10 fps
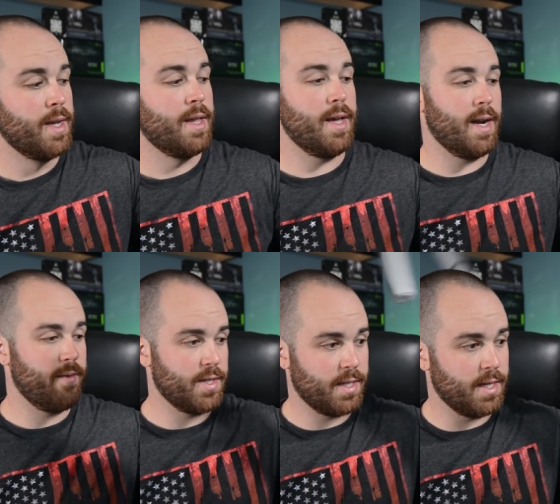that
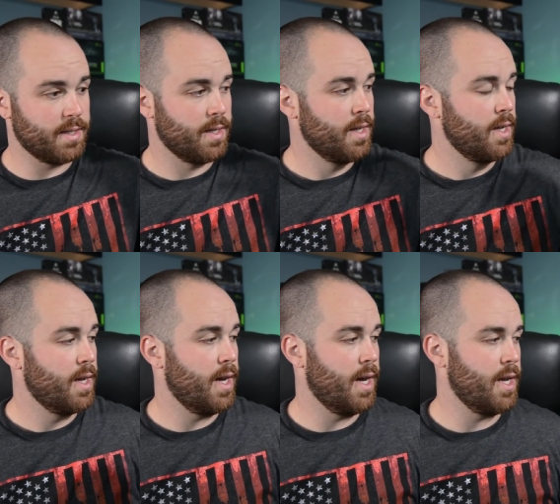obviously is,
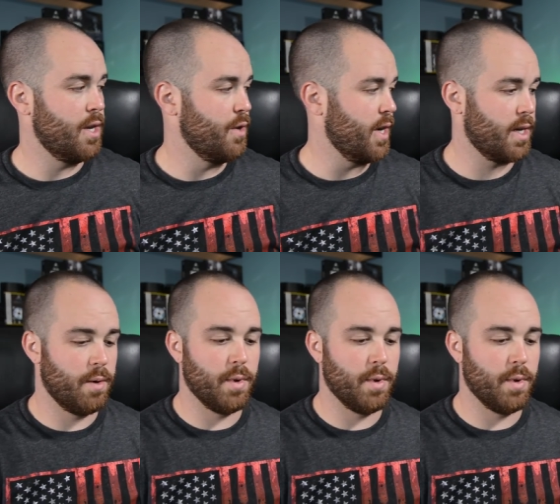uh, you know, not gonna